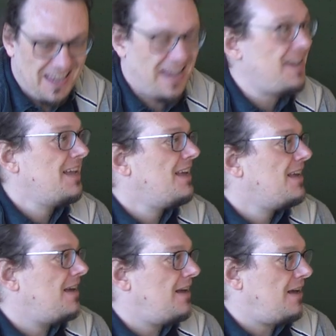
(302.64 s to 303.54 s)
okay.
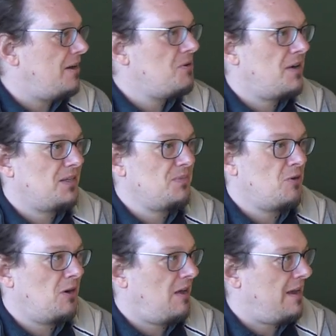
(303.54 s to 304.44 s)
Uh, who has
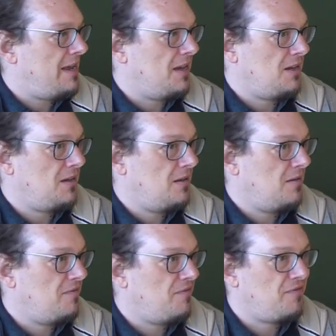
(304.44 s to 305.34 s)
more like
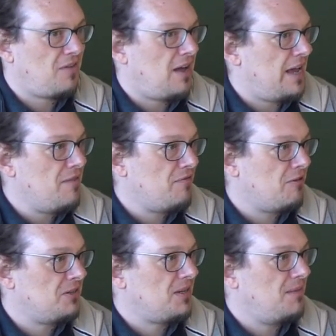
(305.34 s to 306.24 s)
five
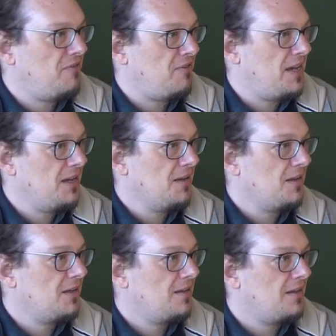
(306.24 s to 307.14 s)
or something
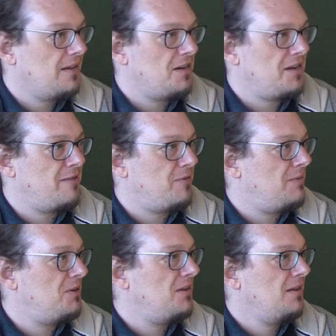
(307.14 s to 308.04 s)
in their
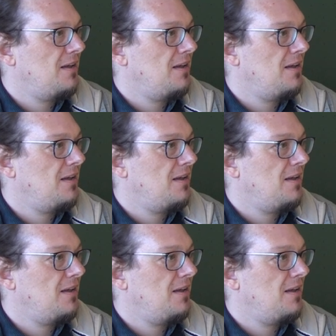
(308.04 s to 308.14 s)
environment?